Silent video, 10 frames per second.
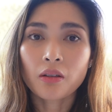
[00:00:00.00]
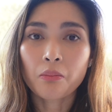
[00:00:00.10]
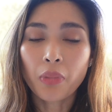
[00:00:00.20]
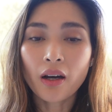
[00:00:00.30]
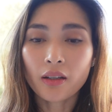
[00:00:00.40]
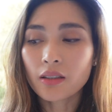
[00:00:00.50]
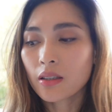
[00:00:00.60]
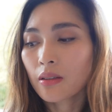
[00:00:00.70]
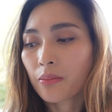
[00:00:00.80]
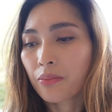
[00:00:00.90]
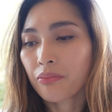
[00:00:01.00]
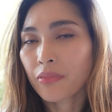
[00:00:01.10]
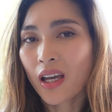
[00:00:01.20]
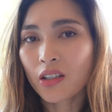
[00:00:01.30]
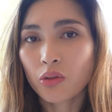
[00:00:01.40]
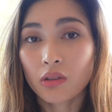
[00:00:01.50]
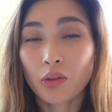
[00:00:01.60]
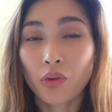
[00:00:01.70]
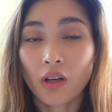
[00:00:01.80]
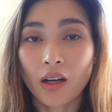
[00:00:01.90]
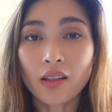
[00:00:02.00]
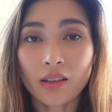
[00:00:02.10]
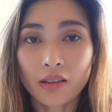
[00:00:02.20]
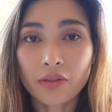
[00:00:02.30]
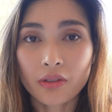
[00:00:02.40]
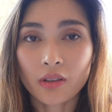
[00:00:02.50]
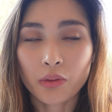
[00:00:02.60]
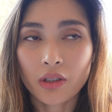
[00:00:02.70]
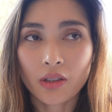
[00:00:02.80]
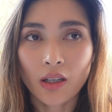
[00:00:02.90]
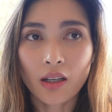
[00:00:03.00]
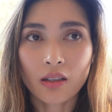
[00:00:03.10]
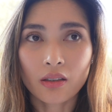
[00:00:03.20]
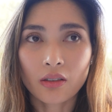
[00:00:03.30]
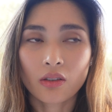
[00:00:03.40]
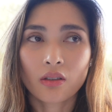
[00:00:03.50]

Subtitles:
but actually where I live in Louisiana,